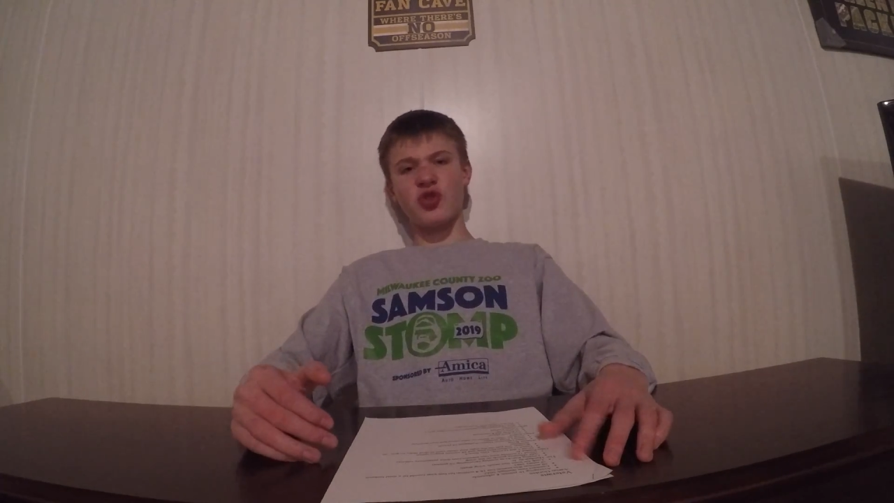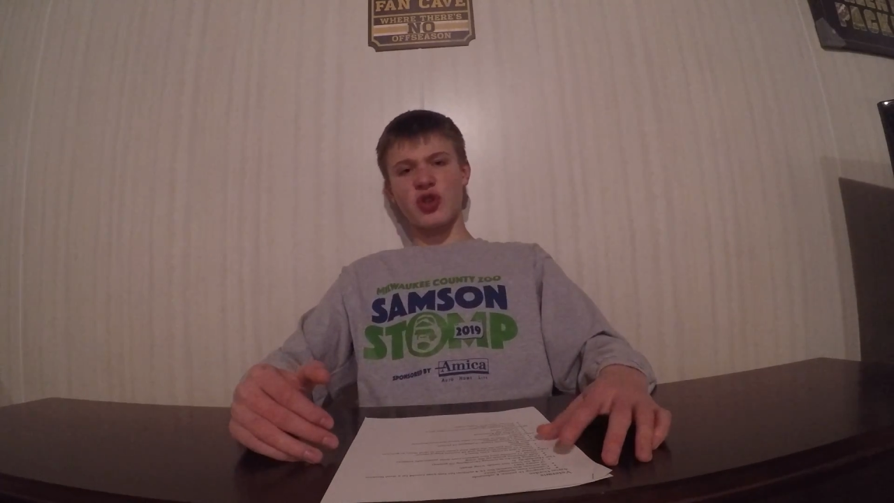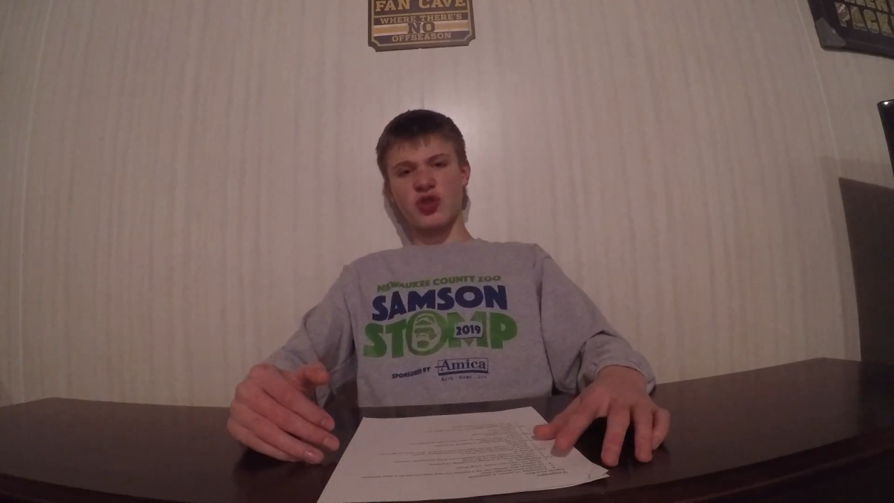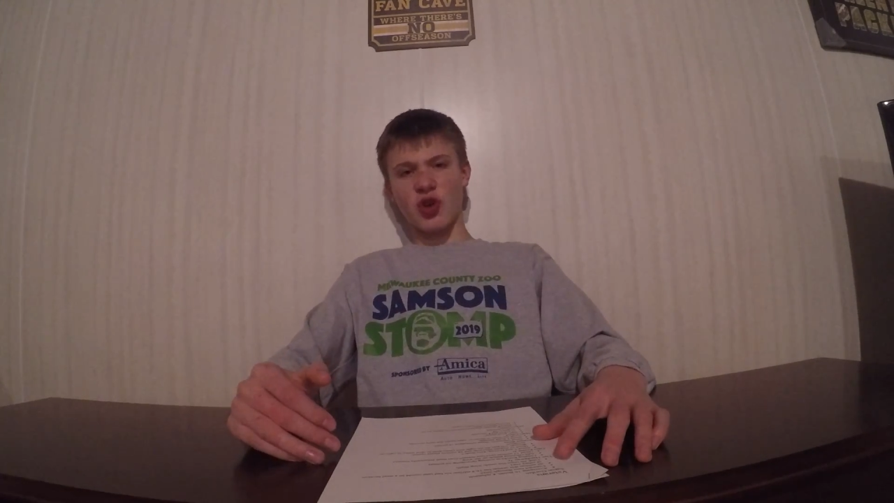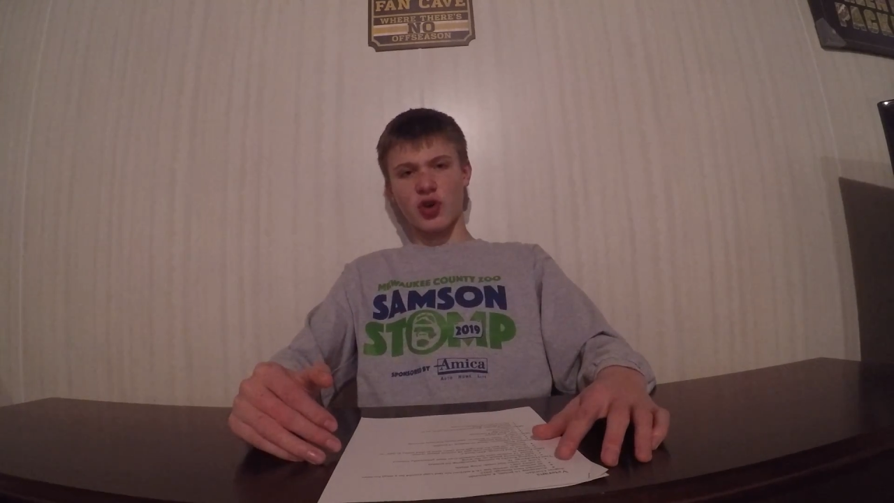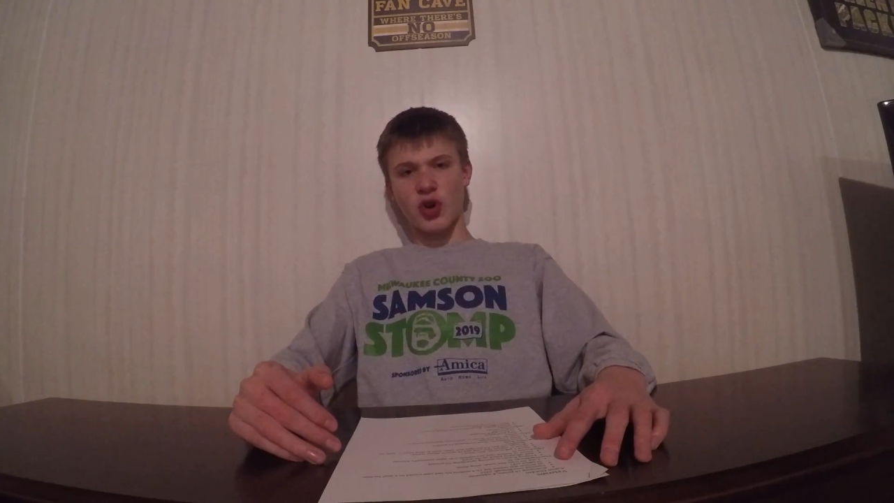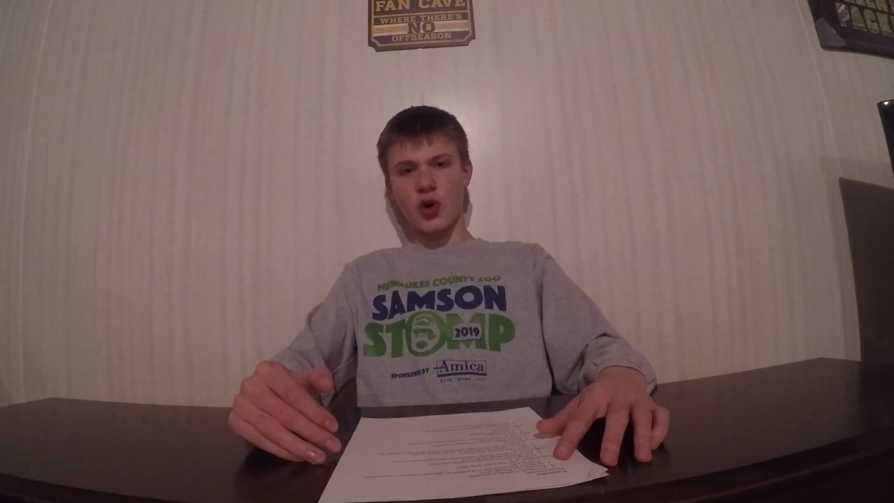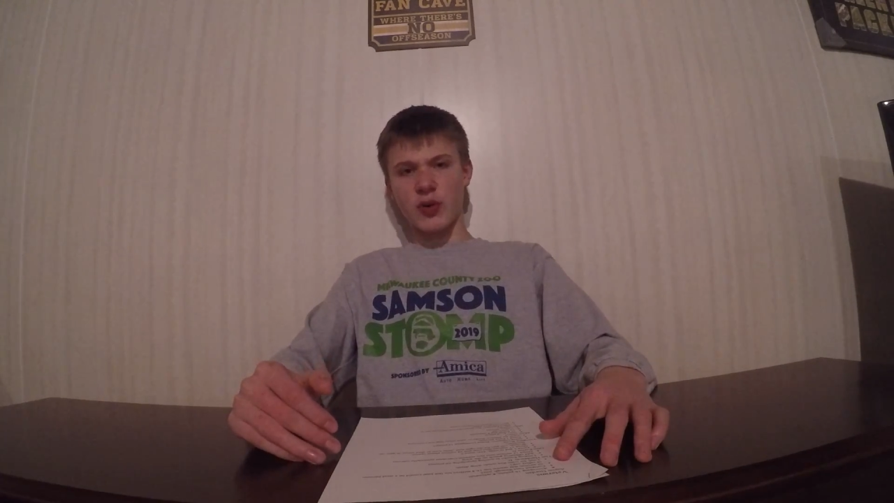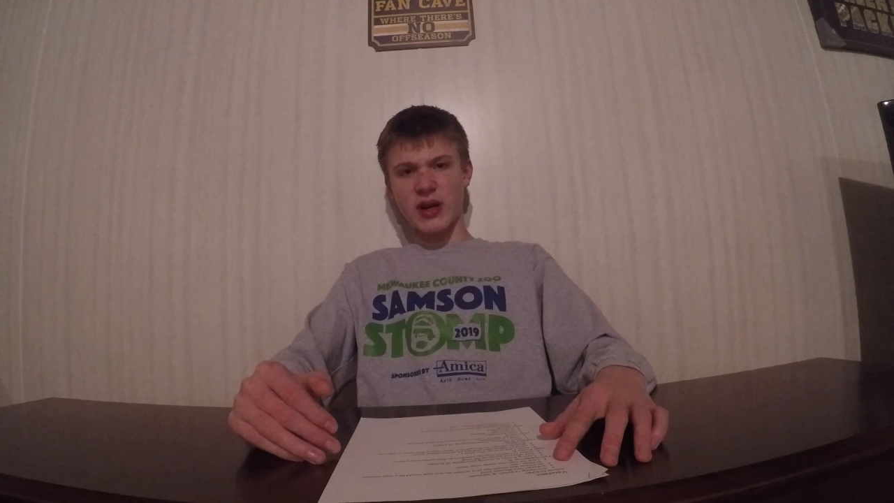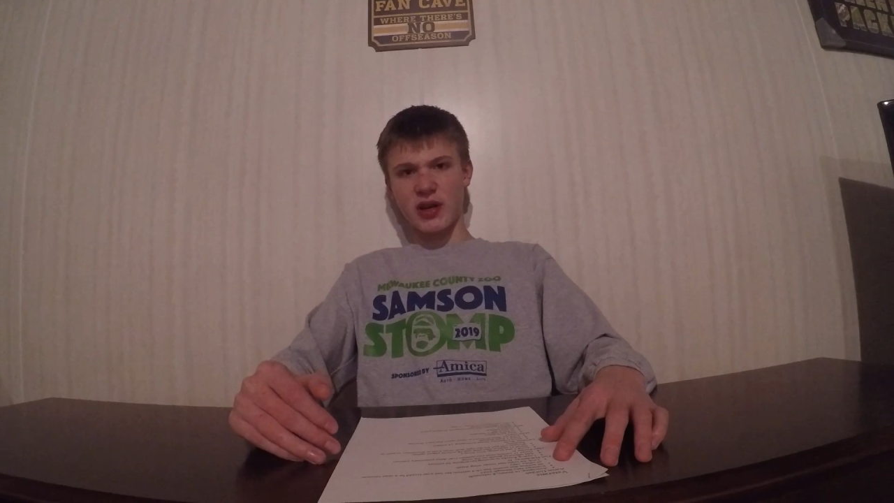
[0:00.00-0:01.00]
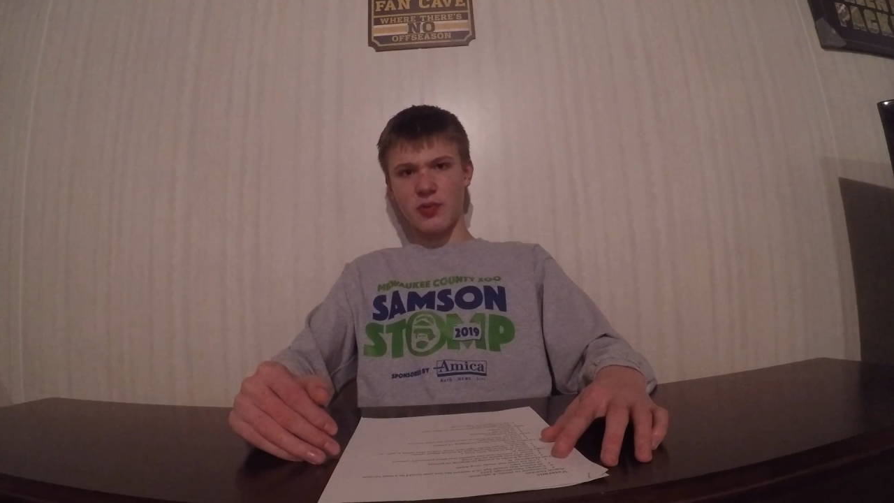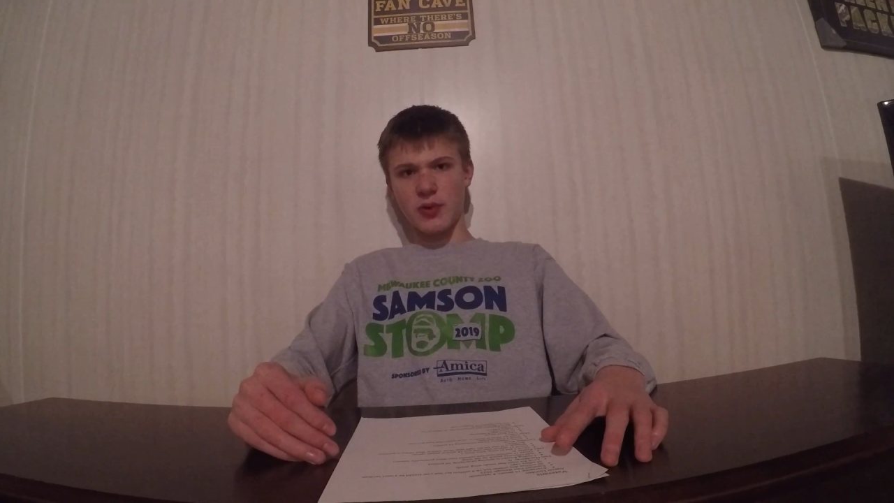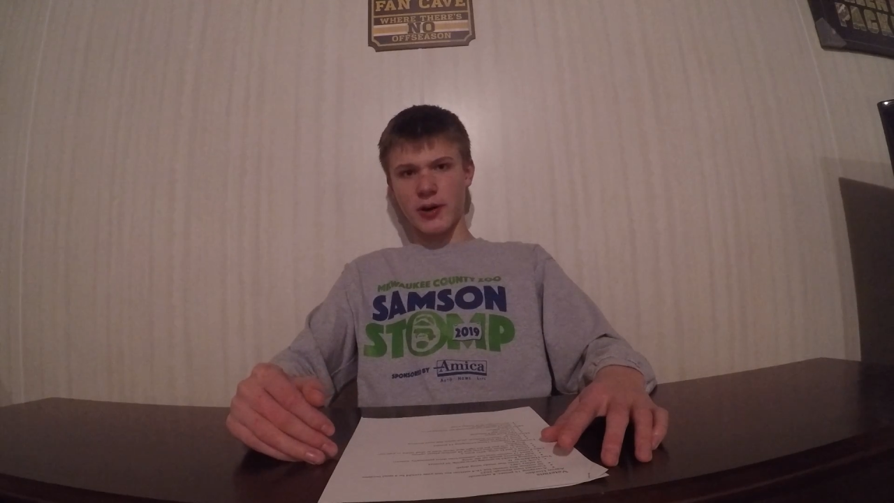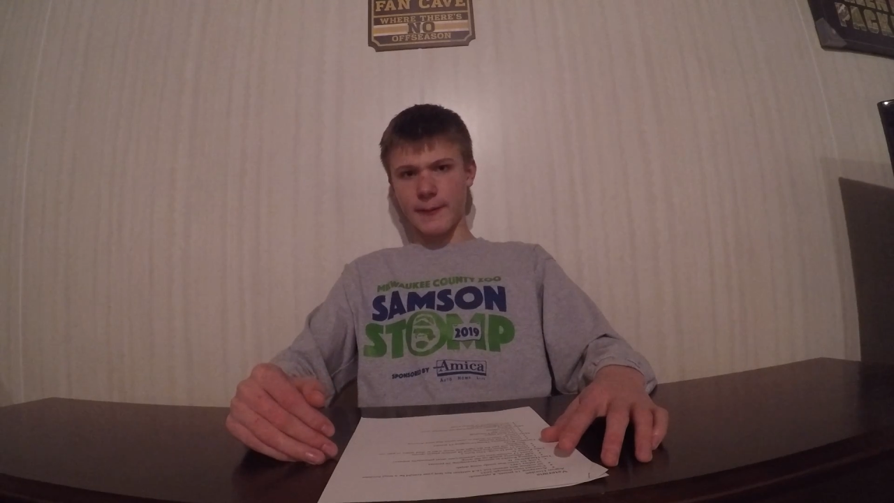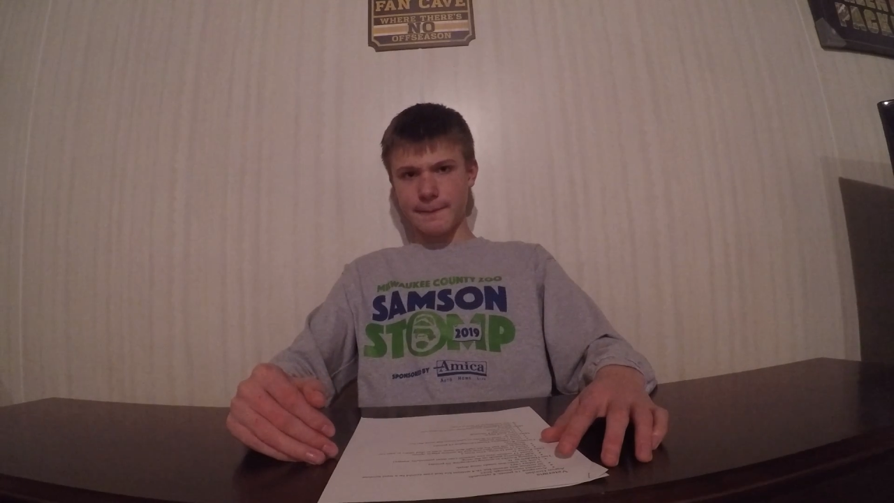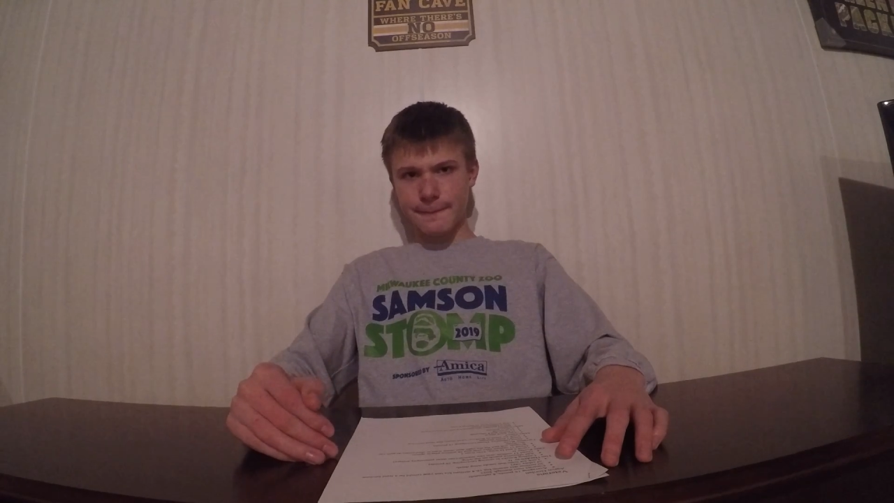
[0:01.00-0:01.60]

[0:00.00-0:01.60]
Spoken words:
just aren't going anywhere.